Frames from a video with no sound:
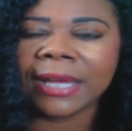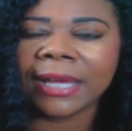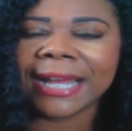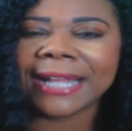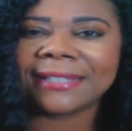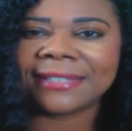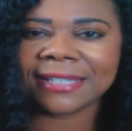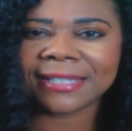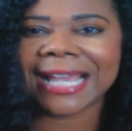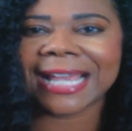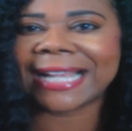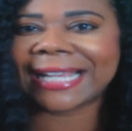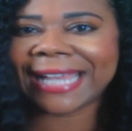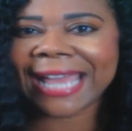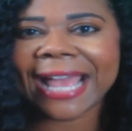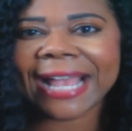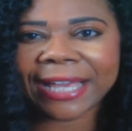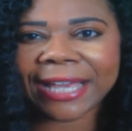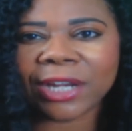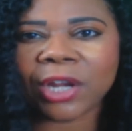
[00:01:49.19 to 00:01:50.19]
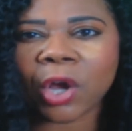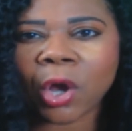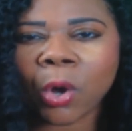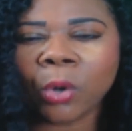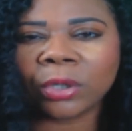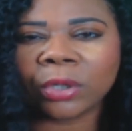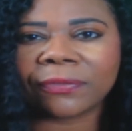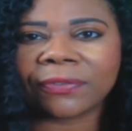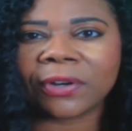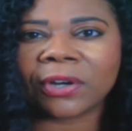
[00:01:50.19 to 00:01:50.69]
And since I can't get a
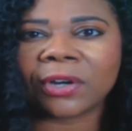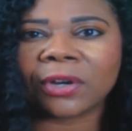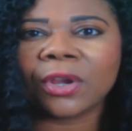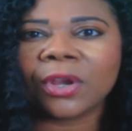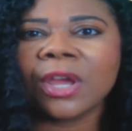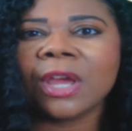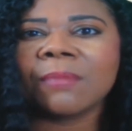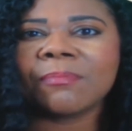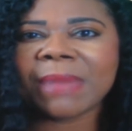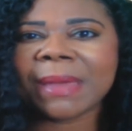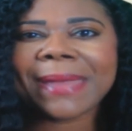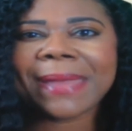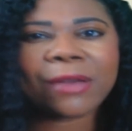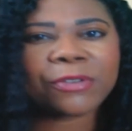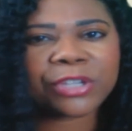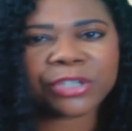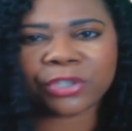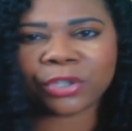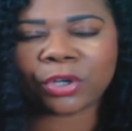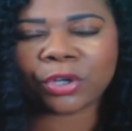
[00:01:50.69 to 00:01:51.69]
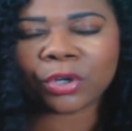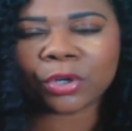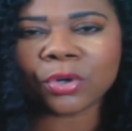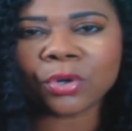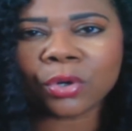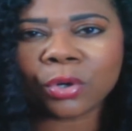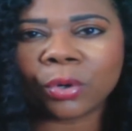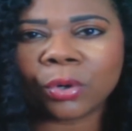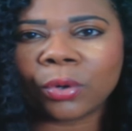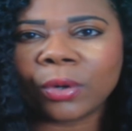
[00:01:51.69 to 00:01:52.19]
hold of her, maybe I'll just
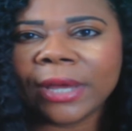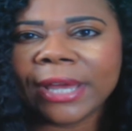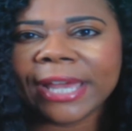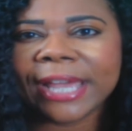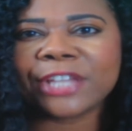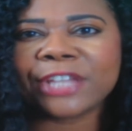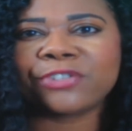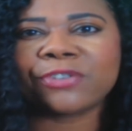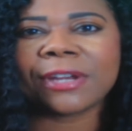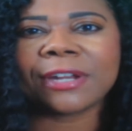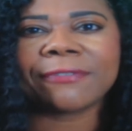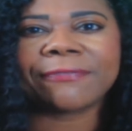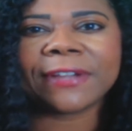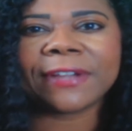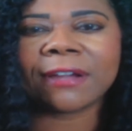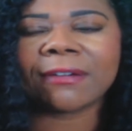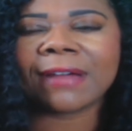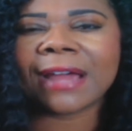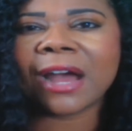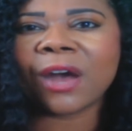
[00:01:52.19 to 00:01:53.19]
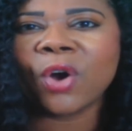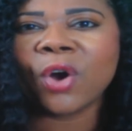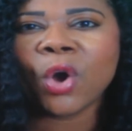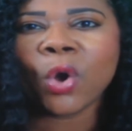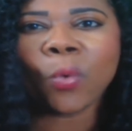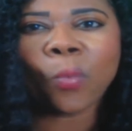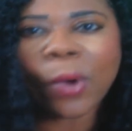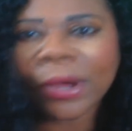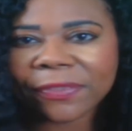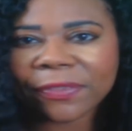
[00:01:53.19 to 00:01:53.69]
Google and try to figure out
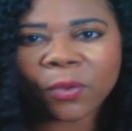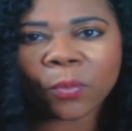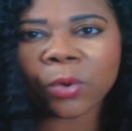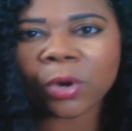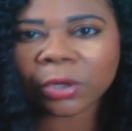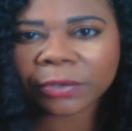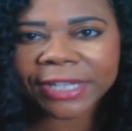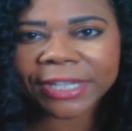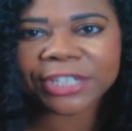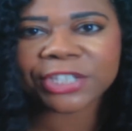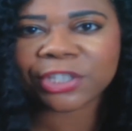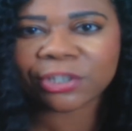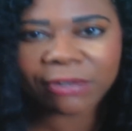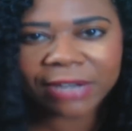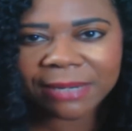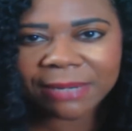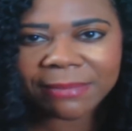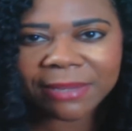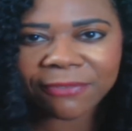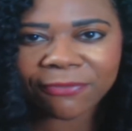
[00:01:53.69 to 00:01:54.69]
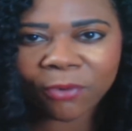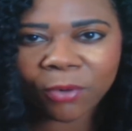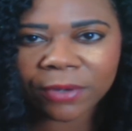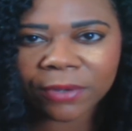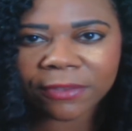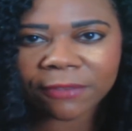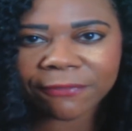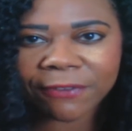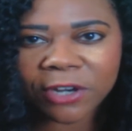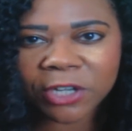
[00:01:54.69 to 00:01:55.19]
what in the world they screened me for
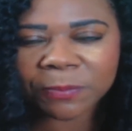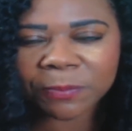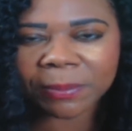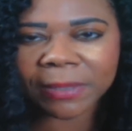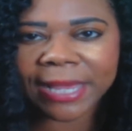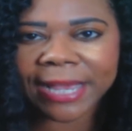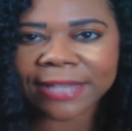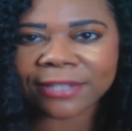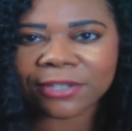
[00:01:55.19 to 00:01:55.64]
in the first place.